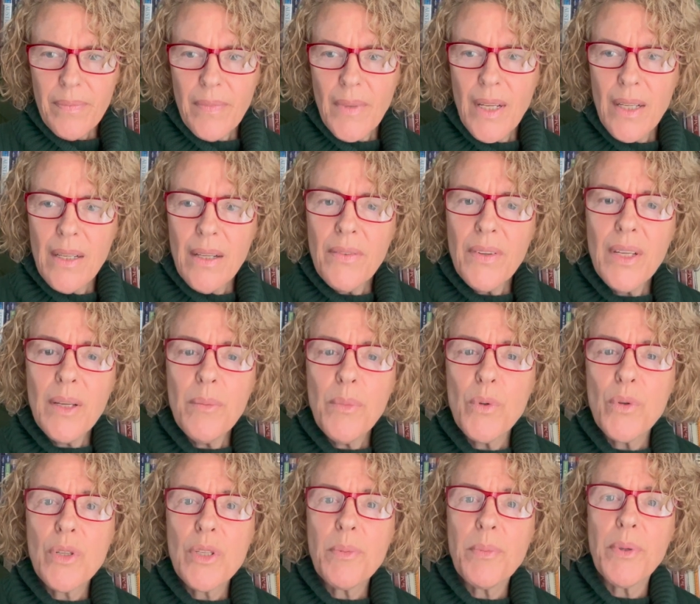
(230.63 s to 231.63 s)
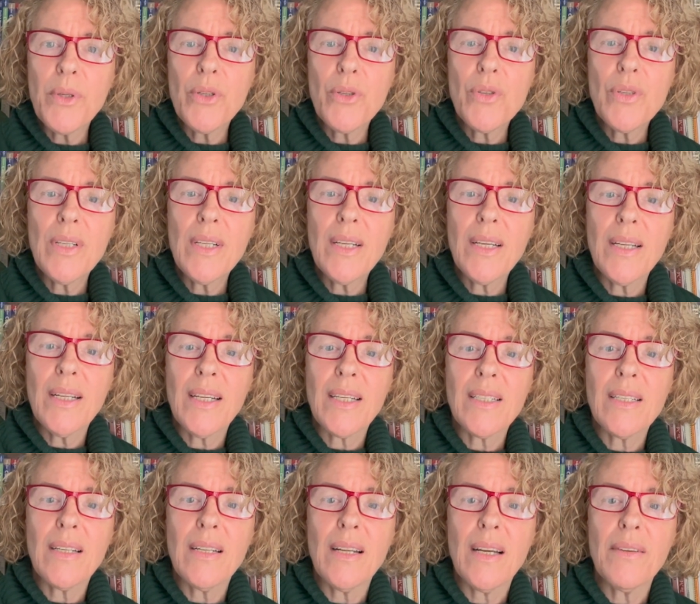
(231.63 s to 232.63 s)
Living a more spiritually
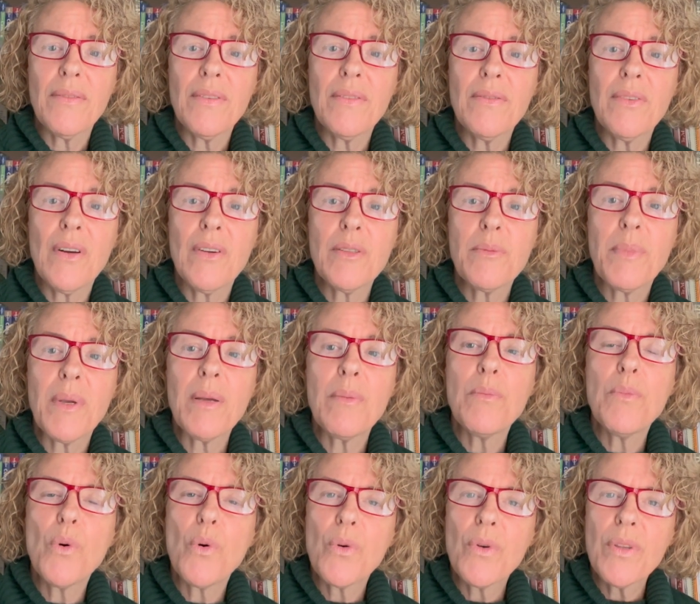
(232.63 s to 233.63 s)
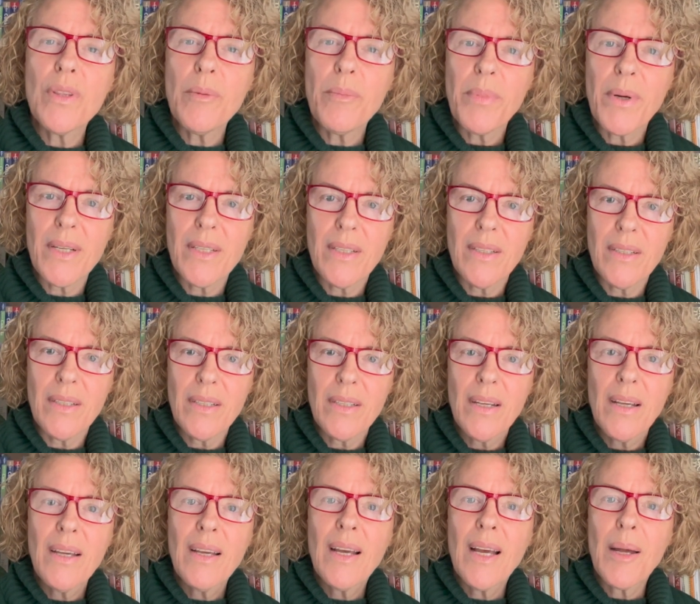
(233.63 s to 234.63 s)
connected life involves being more in the present
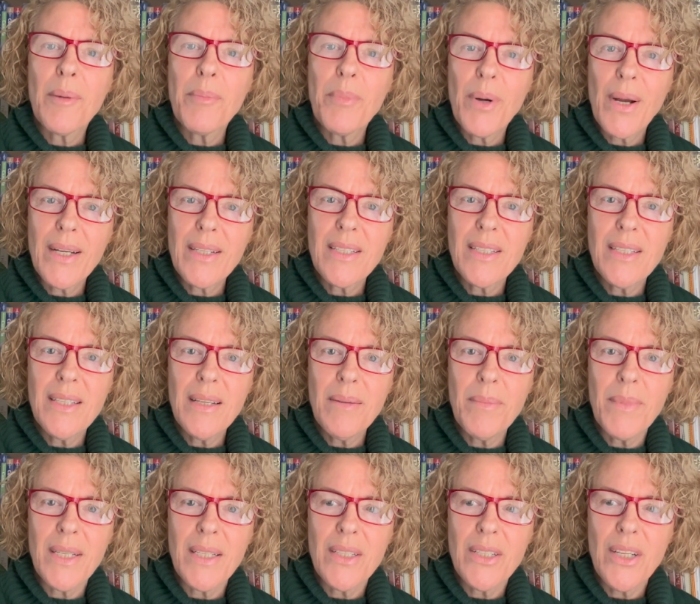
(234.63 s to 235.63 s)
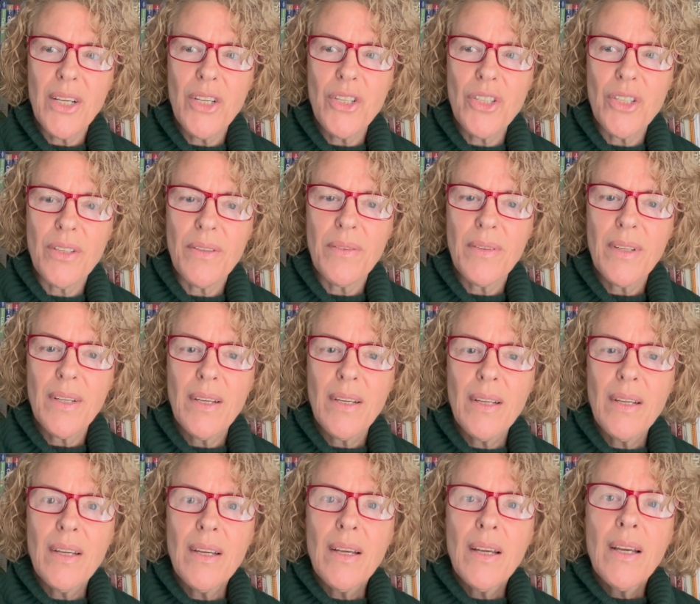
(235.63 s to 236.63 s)
and practicing meditation.
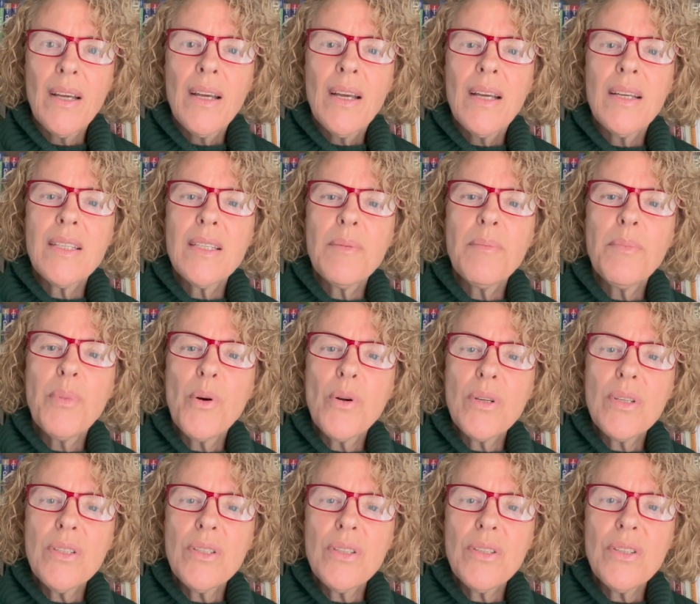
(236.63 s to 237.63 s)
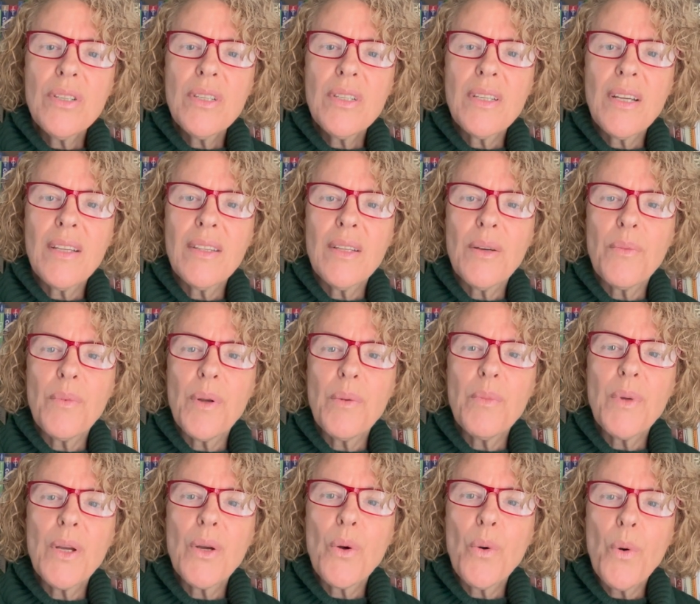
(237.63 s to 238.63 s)
It's important to understand that when
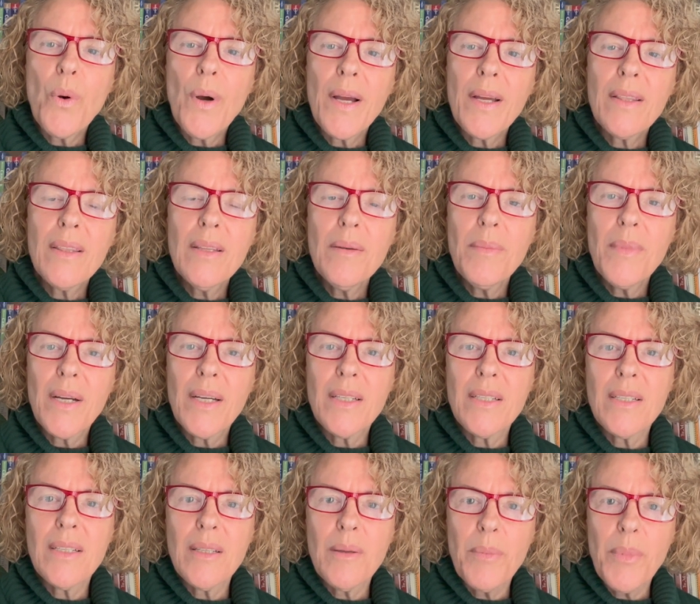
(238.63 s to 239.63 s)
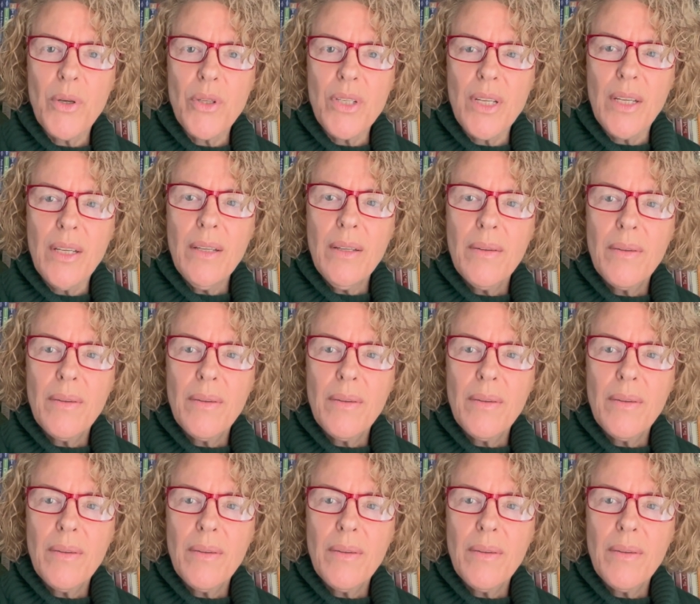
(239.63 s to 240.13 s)
we quieten the mind and the body,